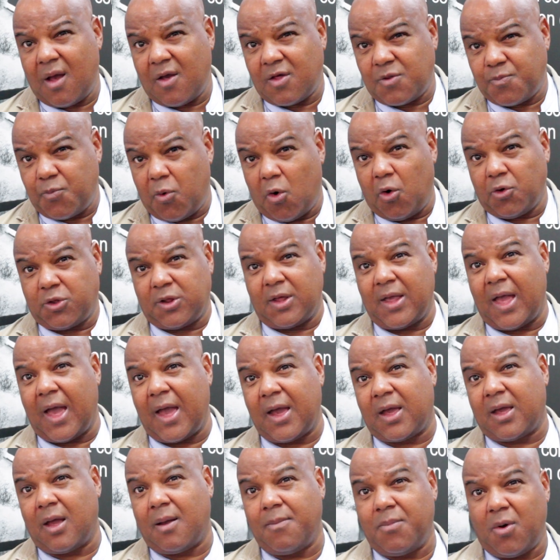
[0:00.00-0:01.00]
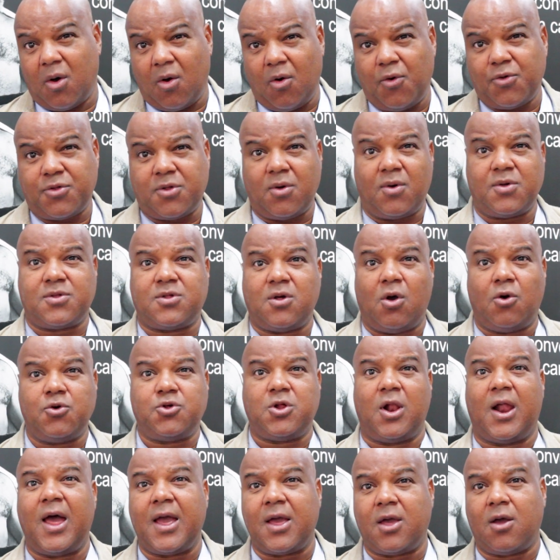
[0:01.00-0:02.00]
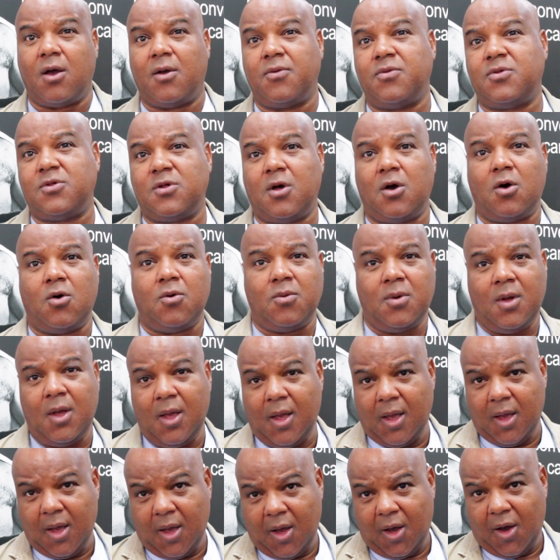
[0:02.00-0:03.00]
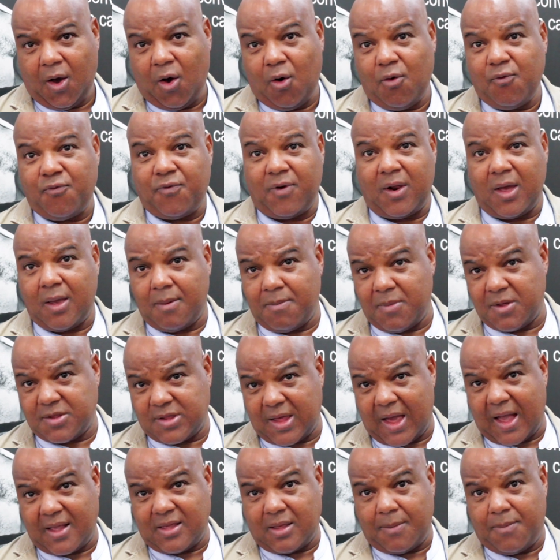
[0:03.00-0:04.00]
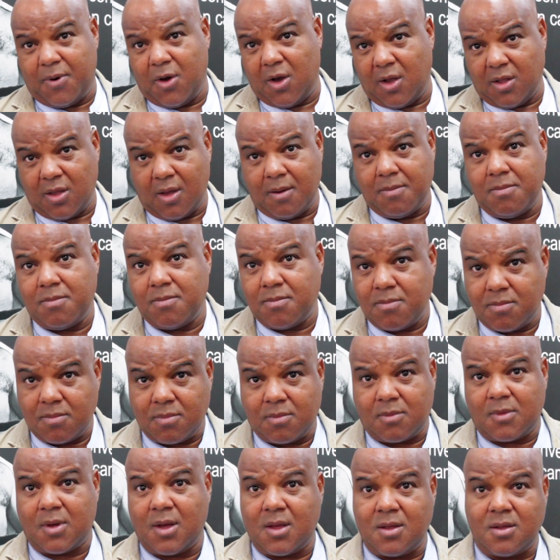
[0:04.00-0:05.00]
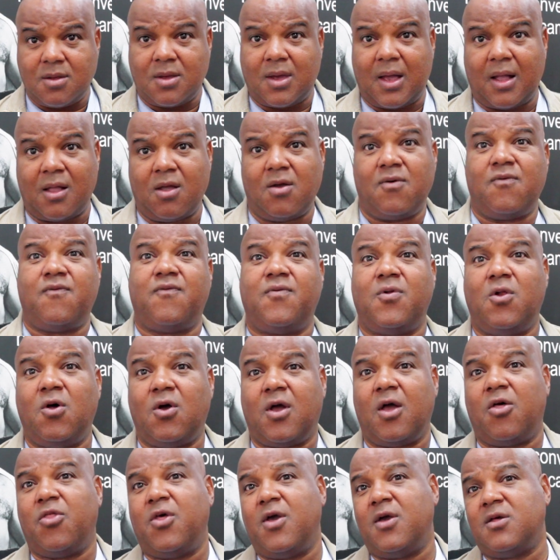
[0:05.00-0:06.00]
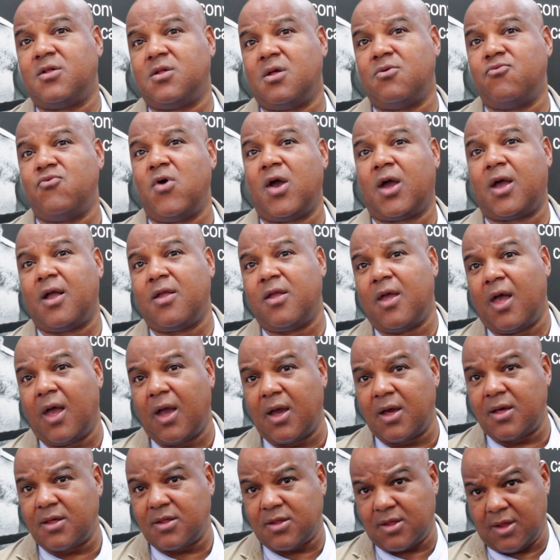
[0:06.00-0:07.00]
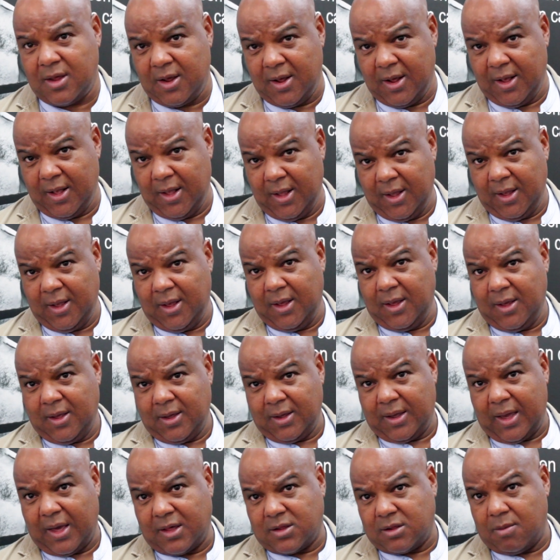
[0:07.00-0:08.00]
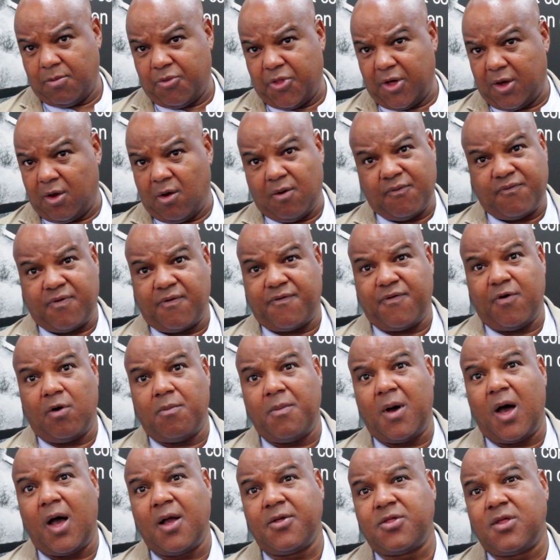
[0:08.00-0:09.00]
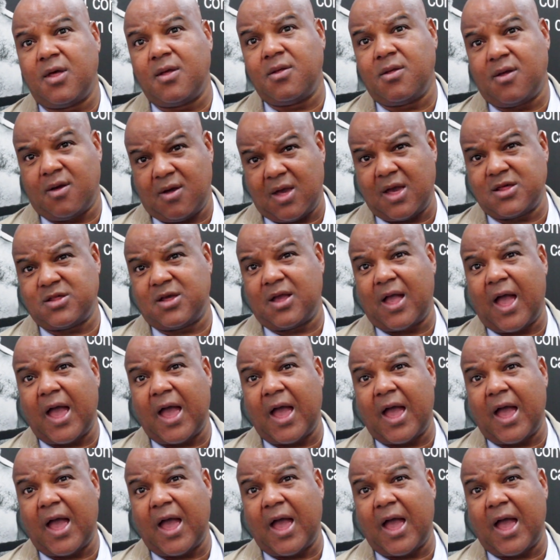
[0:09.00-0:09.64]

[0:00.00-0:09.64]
a sporting icon, but also a social icon. So hopefully Mr. Andy Burnham can kind of look at this and recognise, get something up for Phil Martin as an